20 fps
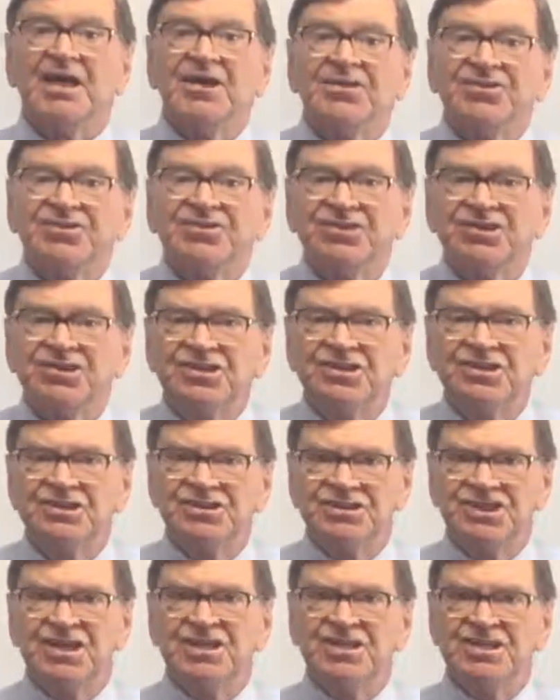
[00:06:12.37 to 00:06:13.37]

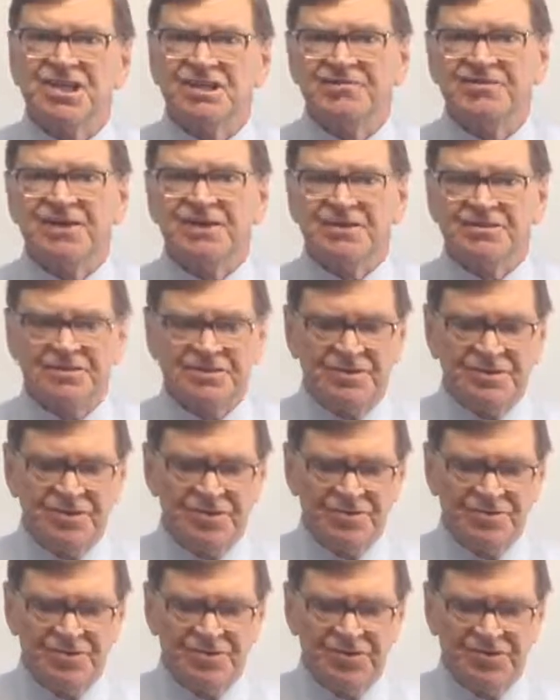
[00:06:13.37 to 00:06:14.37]
significant
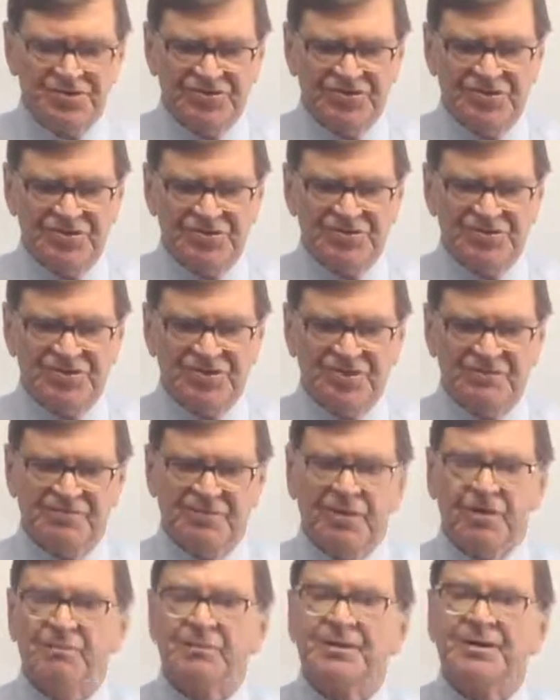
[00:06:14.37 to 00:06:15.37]
research and
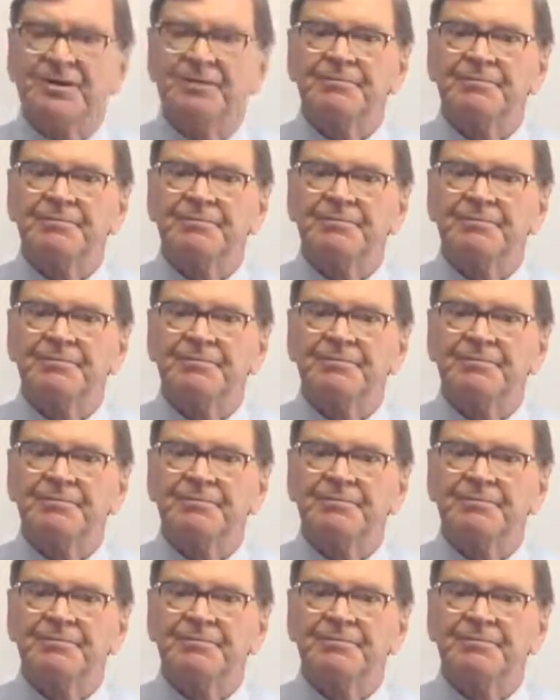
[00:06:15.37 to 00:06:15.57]
development.